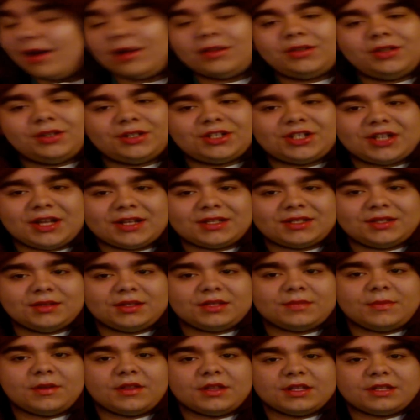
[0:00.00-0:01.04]
I got the
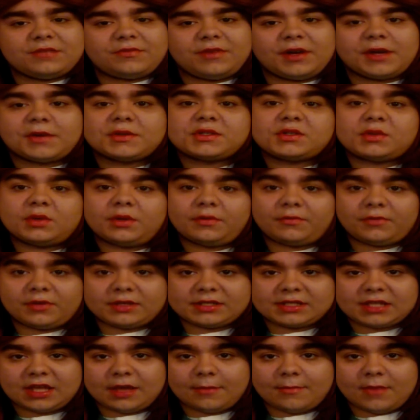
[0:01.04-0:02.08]
chance to smell this fragrance when
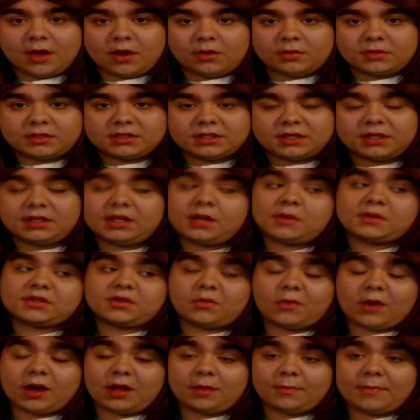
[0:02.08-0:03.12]
it first came out, and that
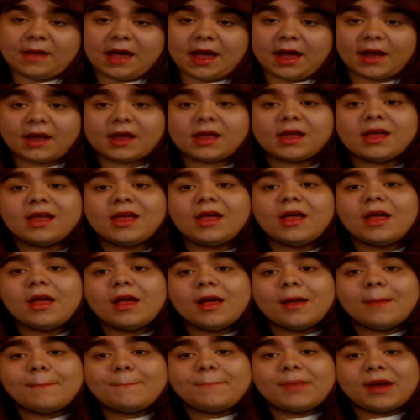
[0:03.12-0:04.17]
was a while back.
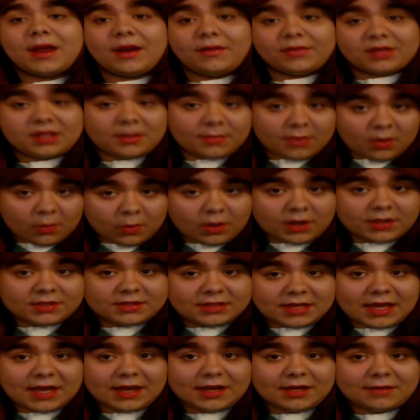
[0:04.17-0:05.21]
But every time I
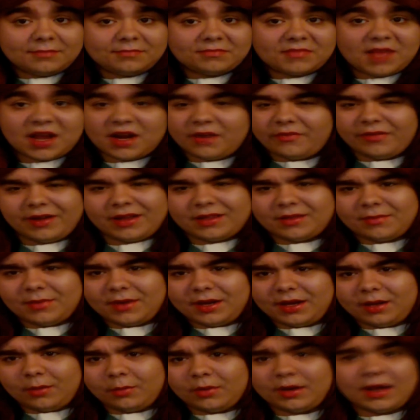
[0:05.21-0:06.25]
wanted to get it, I never had
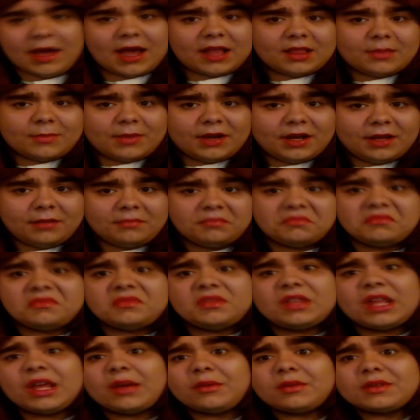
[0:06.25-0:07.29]
the money. When I had the money,
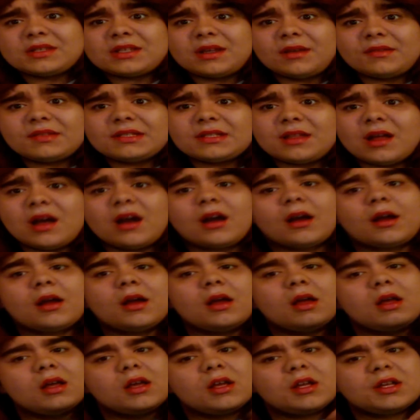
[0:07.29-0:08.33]
they had this out of
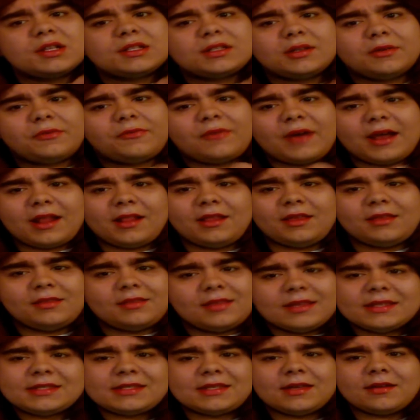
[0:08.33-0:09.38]
stock. So
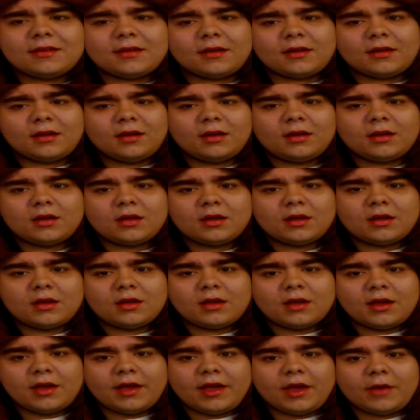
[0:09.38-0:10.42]
finally, this year,
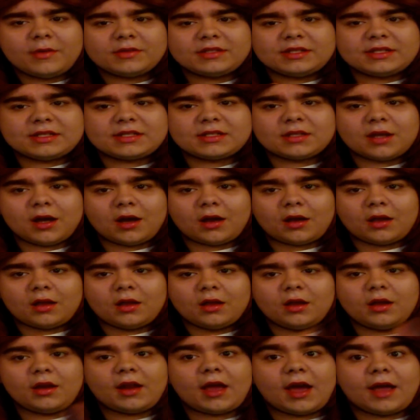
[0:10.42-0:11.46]
it was in
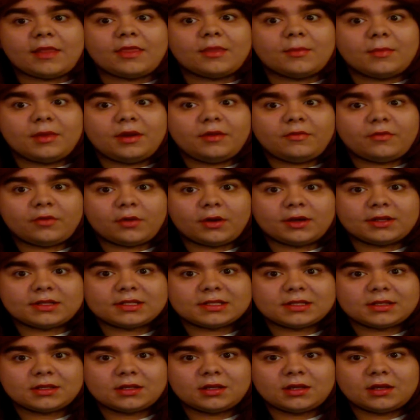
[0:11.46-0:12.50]
stock, and I had the money
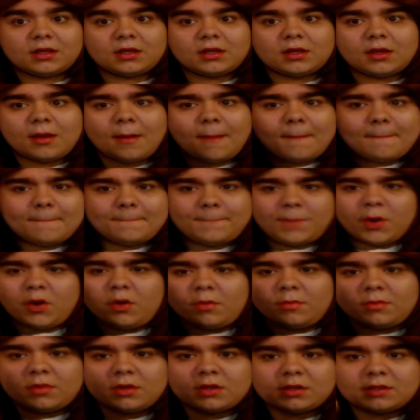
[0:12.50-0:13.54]
for it.
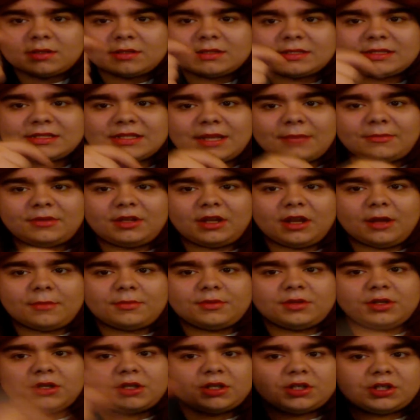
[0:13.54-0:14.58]
Boom! Sniped
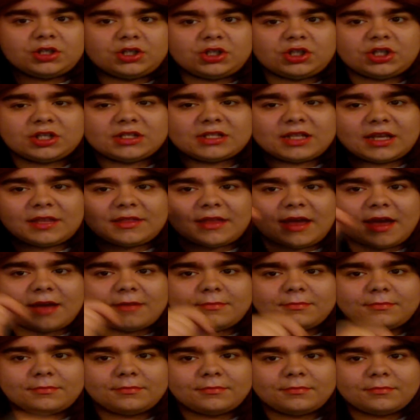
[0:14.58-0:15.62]
it up. Just like
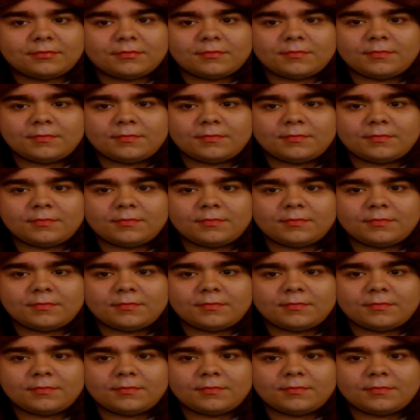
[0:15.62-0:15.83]
that.